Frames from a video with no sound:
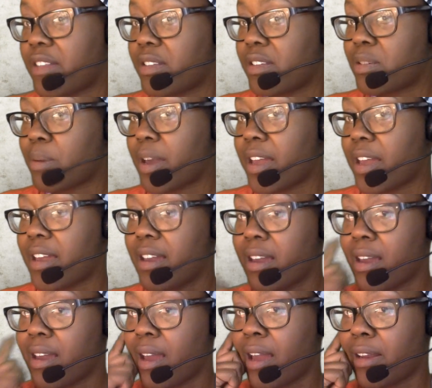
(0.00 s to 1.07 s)
this way,
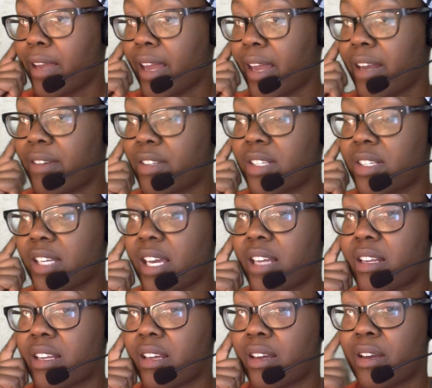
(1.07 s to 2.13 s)
and you can't even see
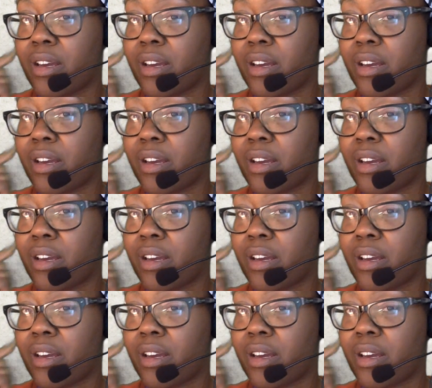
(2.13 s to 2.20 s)
it.